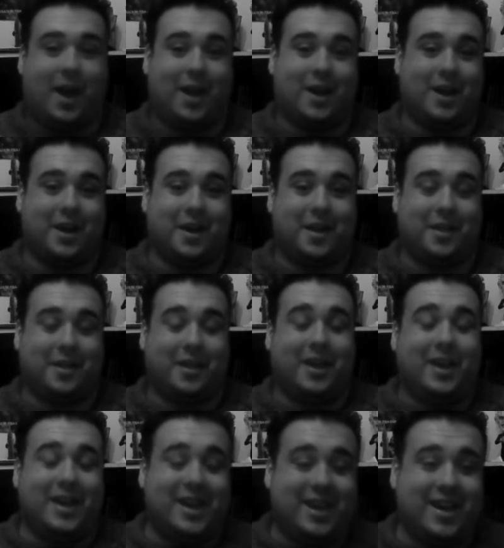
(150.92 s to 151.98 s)

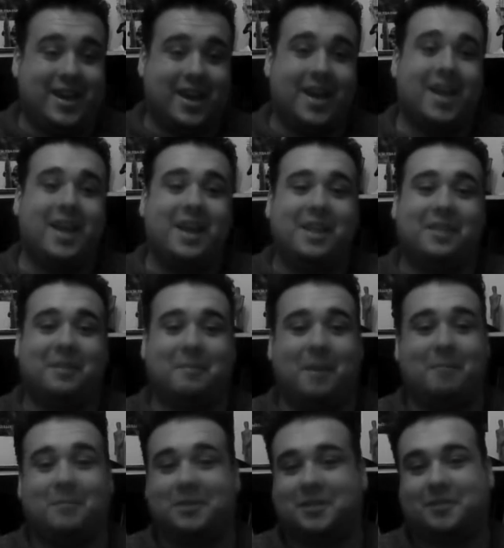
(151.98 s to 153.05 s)
the
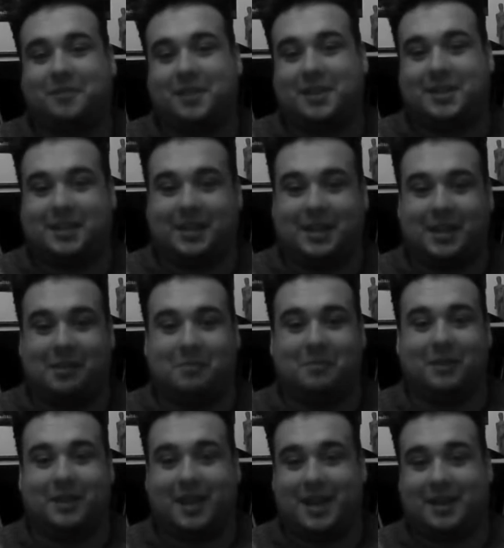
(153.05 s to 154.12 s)
members of the
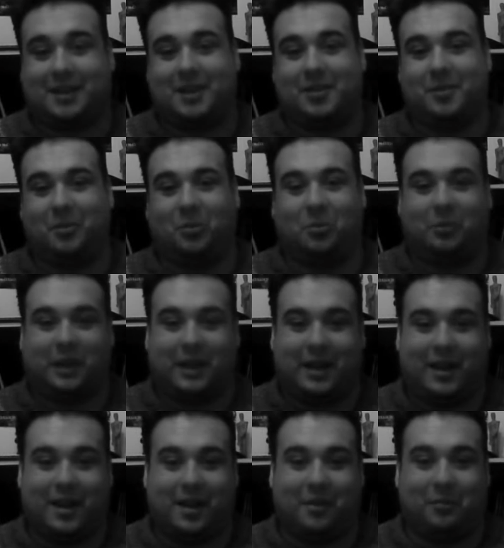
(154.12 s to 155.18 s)
team get killed
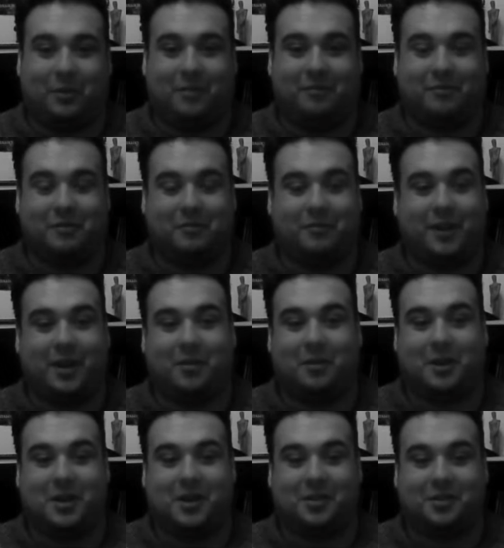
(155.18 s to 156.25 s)
with
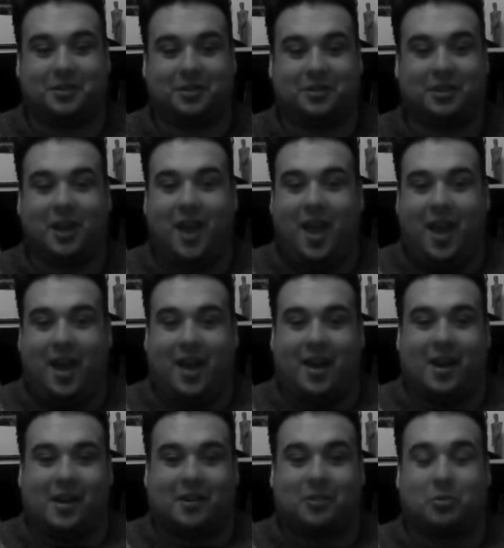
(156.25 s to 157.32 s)
various
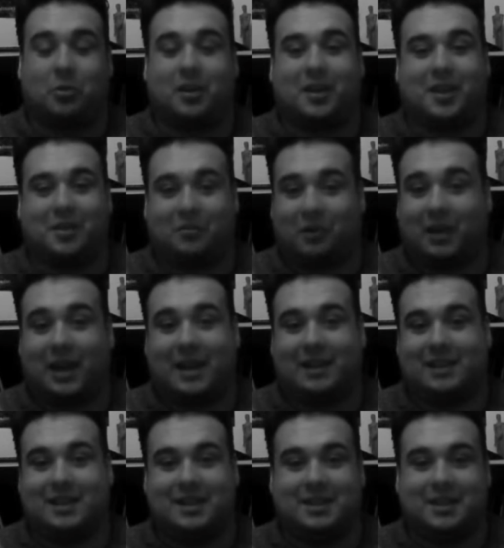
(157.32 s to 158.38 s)

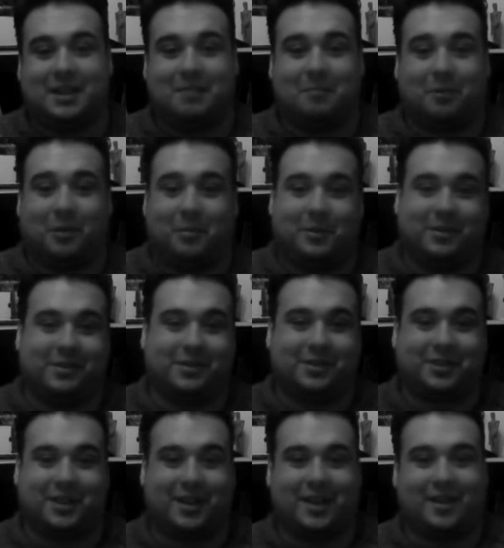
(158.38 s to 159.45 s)
cricket-related
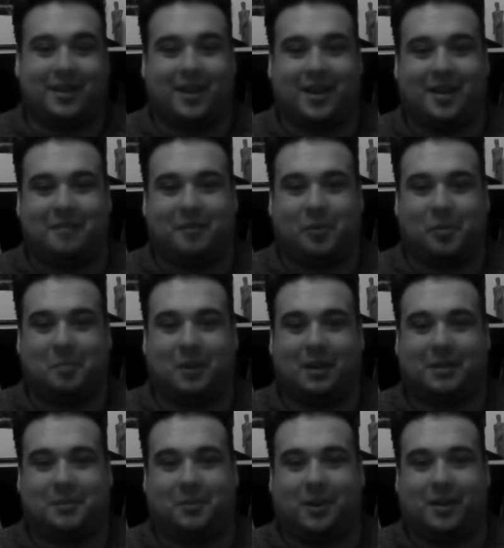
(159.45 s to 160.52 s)
implements in very
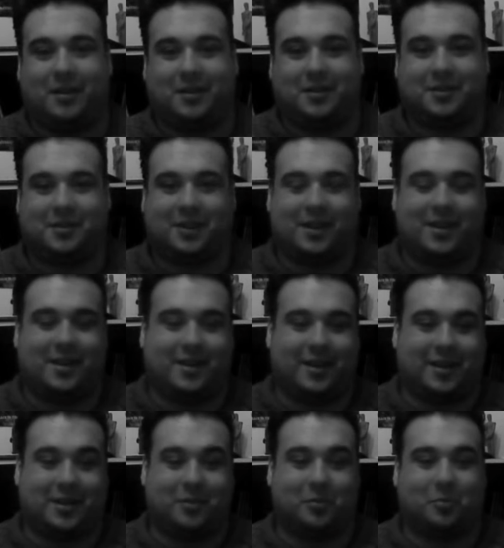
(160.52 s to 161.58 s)
bloody ways.
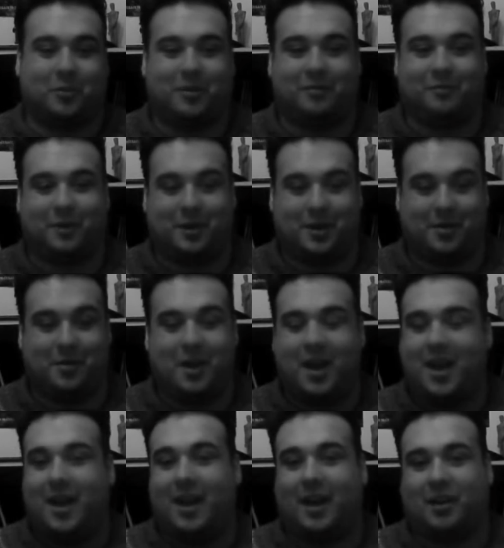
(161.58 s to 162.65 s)
They're killed with, you know,
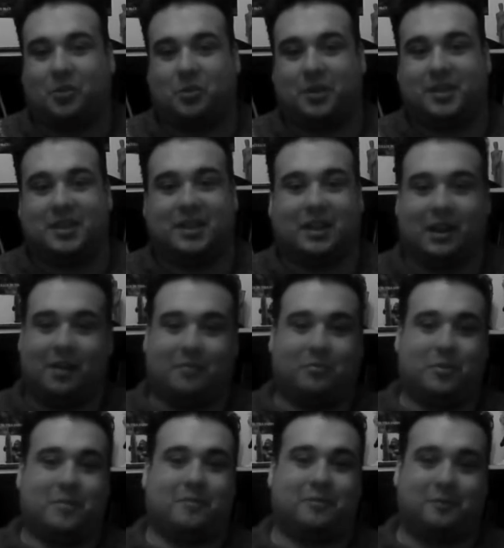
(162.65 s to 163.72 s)
a cricket
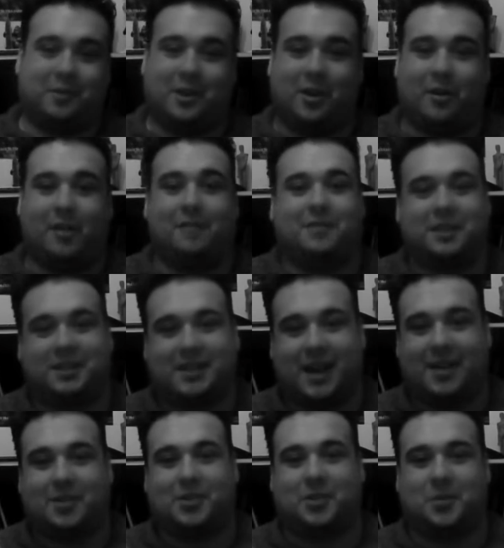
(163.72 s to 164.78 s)
glove with knives
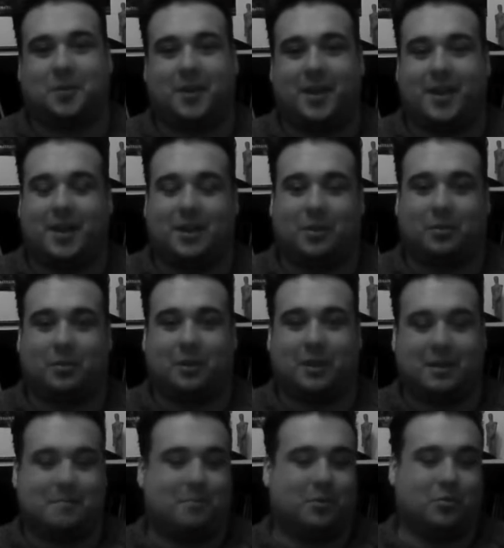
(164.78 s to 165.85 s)
attached to it and a
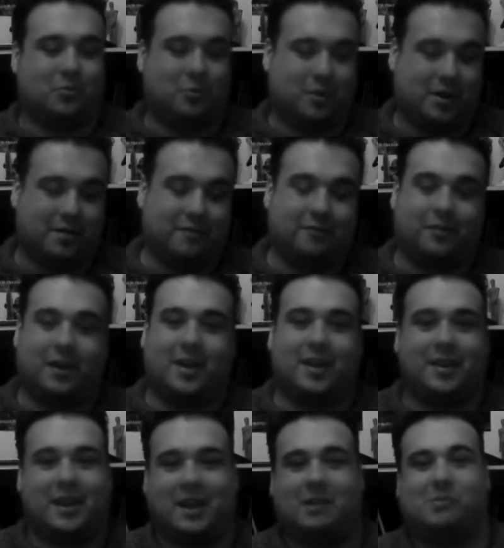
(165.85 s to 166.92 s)
cricket ball with
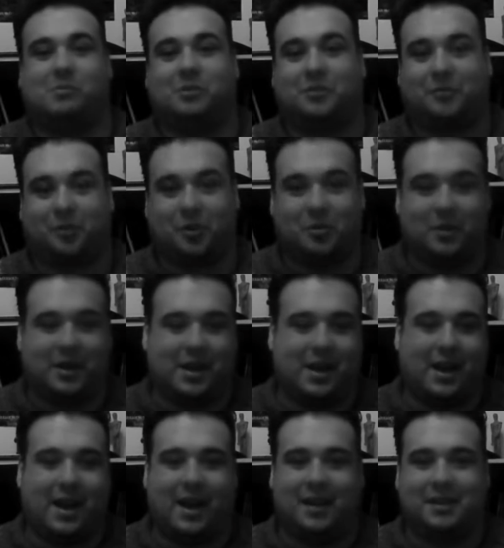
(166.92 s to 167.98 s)
nails through
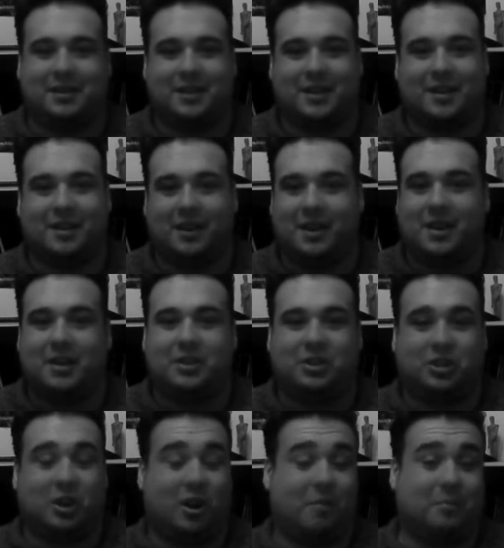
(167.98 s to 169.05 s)
it and
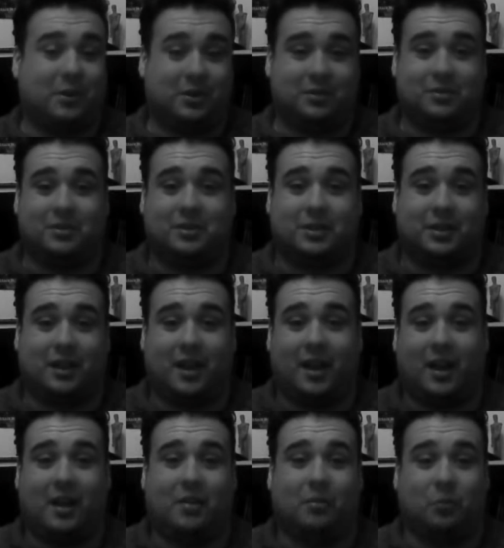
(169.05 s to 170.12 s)
sharpened
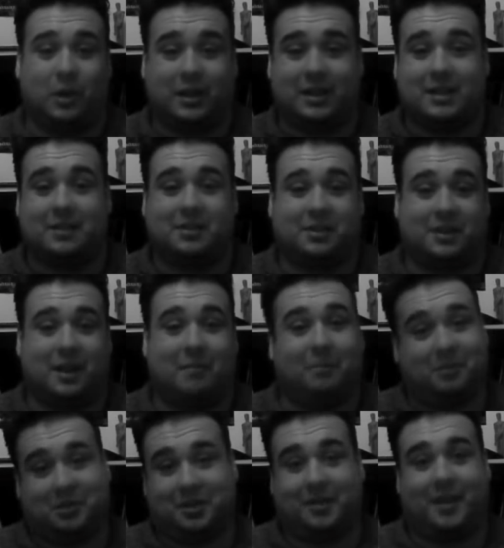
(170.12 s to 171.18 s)
wicket
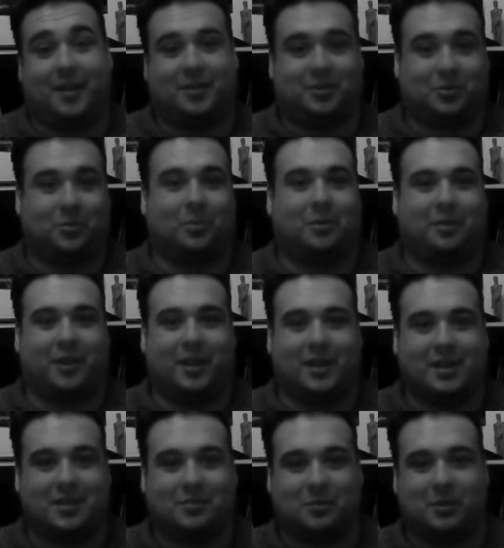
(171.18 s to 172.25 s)
stumps and that sort of
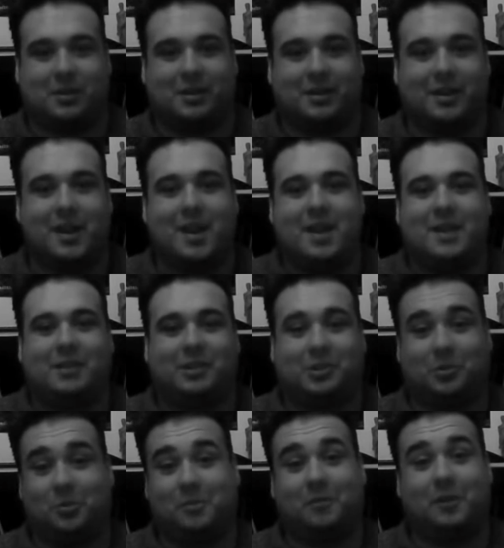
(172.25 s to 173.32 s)
thing is what you're
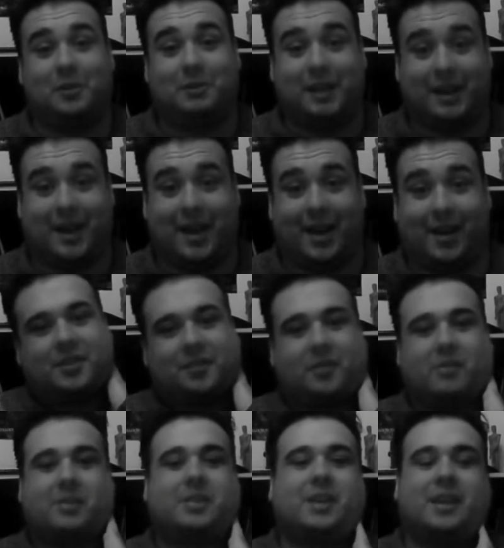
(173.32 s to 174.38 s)
sort of looking at. So I've
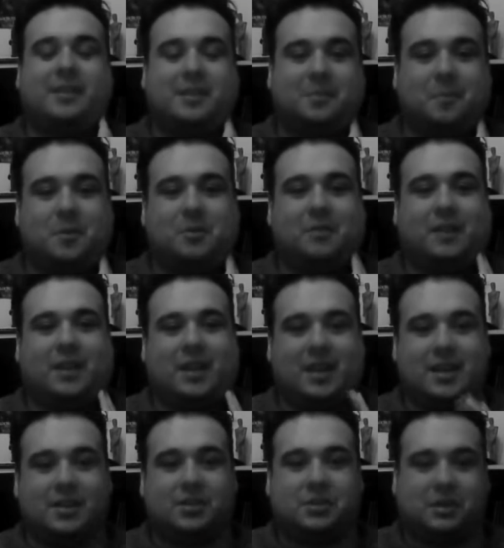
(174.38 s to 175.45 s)
got to say, this movie
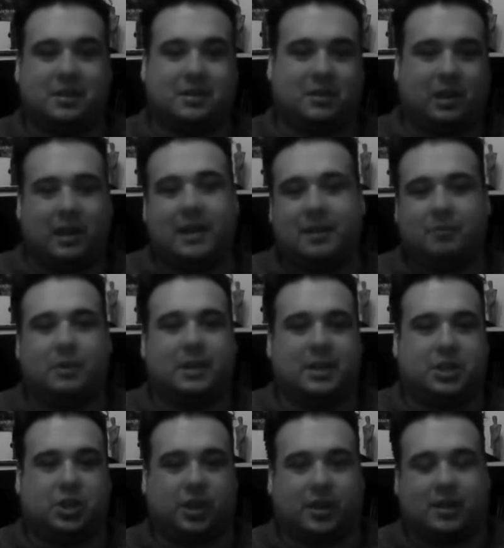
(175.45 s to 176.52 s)
is clearly
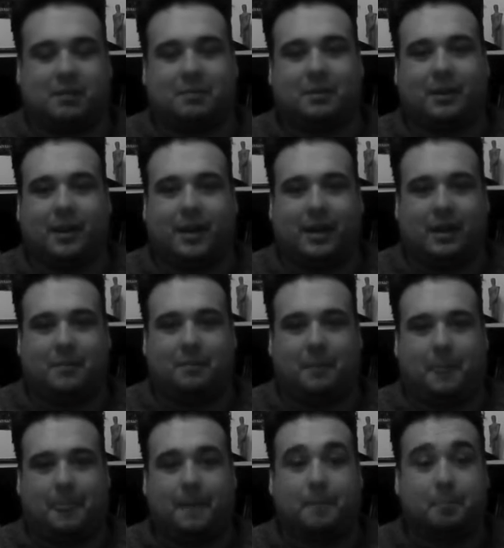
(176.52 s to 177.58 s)
really cheap,
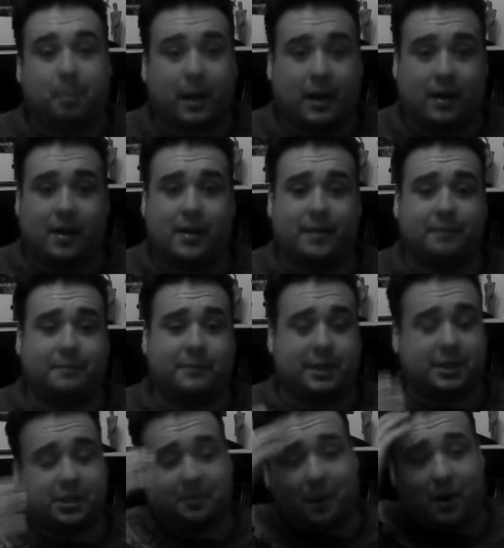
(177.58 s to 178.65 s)
but
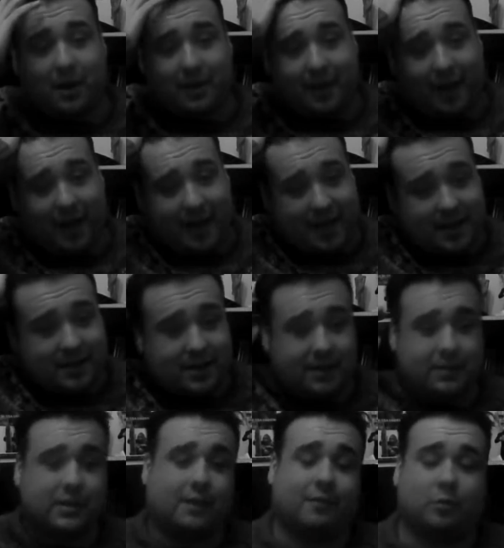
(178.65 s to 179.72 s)
despite that, it
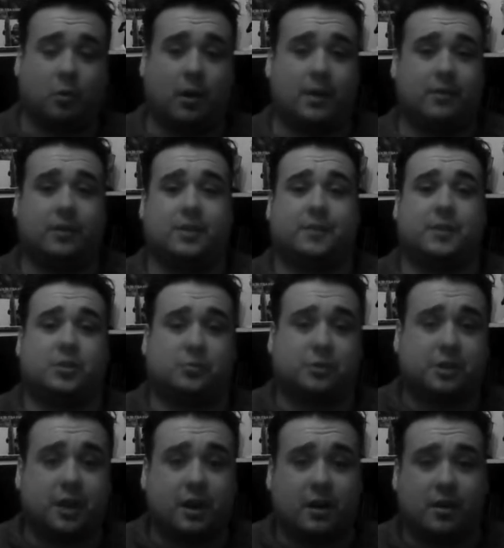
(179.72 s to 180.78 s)
does have quite a nice
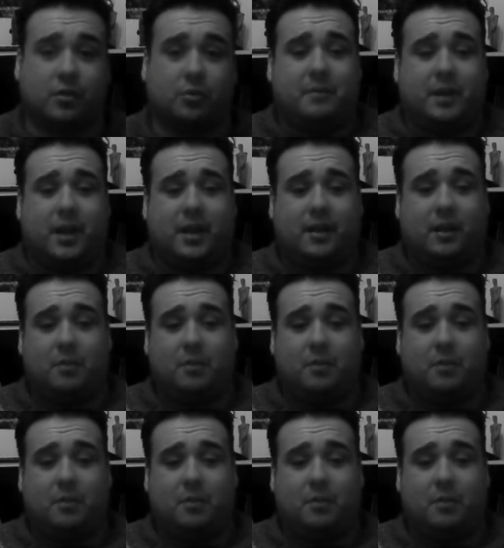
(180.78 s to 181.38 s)
visual style. At